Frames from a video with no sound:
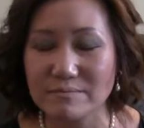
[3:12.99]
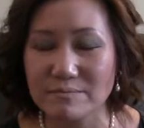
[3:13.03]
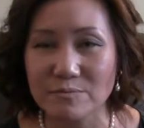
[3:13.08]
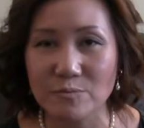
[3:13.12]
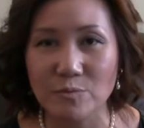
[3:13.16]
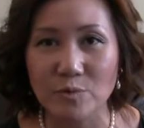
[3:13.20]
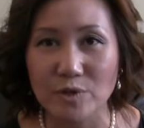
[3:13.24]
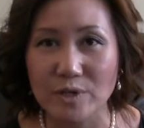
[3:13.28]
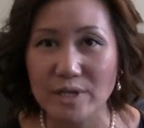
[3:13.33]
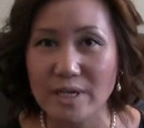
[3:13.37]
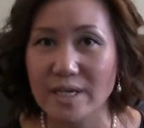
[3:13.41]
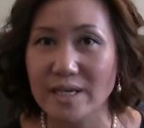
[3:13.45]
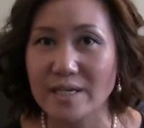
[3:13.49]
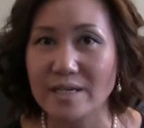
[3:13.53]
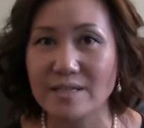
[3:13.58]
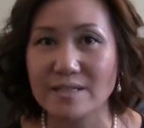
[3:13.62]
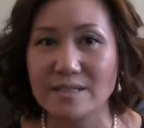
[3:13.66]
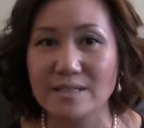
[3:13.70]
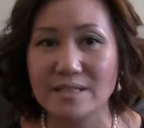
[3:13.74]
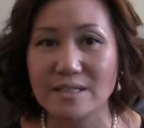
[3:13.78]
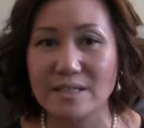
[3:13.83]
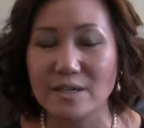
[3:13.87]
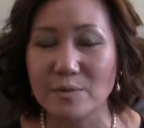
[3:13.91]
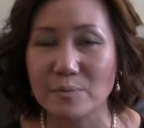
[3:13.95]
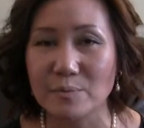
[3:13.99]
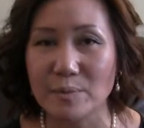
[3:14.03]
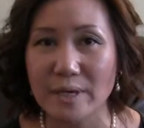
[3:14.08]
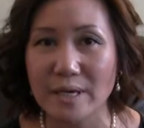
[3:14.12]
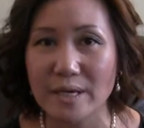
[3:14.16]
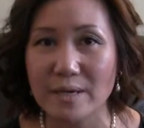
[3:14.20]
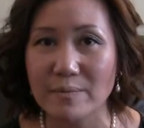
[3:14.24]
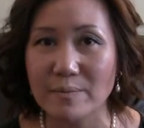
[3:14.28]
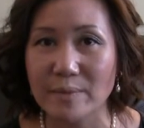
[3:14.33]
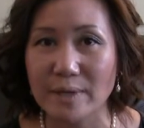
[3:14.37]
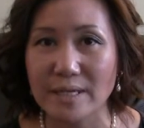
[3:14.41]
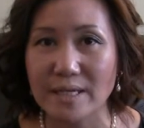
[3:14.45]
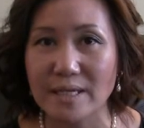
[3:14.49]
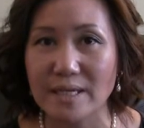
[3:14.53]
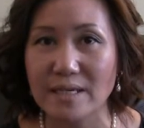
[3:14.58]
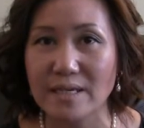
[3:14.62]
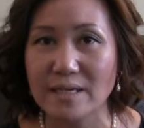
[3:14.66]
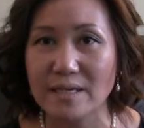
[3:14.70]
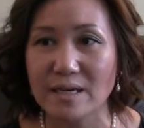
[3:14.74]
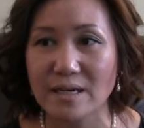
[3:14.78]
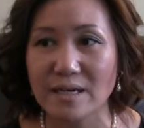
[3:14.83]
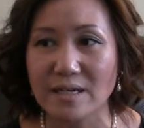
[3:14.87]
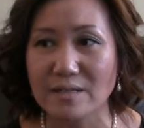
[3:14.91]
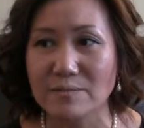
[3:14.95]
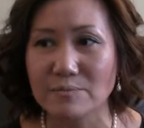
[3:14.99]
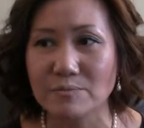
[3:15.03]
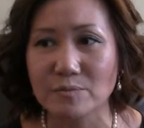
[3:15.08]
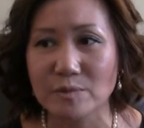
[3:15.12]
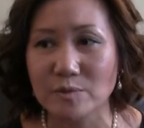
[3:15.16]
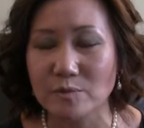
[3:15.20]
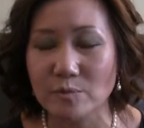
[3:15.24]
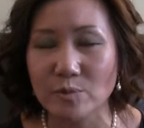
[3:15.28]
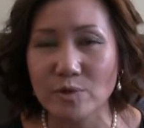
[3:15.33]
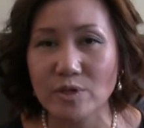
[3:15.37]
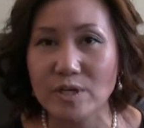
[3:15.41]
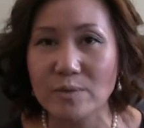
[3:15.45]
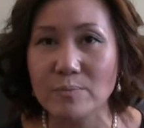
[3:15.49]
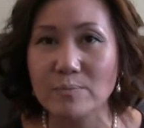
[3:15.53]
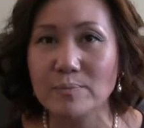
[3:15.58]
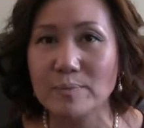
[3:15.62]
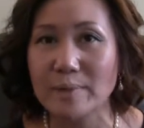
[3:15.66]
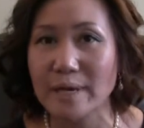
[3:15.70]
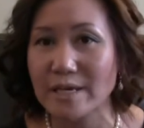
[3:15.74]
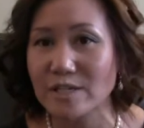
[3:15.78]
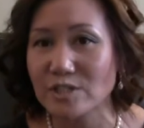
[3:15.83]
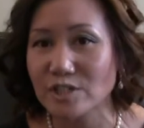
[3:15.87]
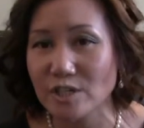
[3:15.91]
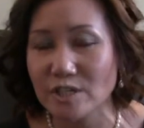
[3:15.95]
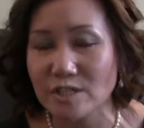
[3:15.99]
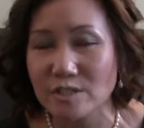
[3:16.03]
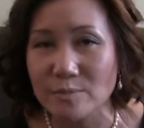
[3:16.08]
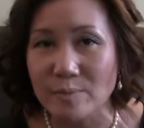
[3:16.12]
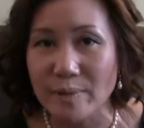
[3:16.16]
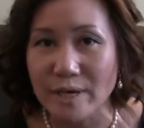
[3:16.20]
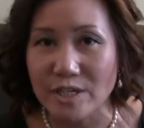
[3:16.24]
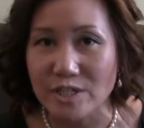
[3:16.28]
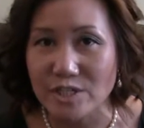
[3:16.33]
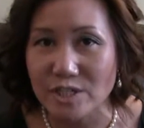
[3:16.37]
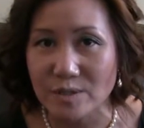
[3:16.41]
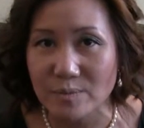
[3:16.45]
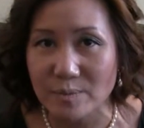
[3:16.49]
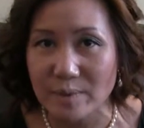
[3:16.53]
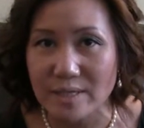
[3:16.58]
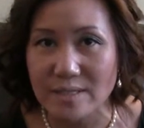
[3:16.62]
working, making money, working paycheck to paycheck,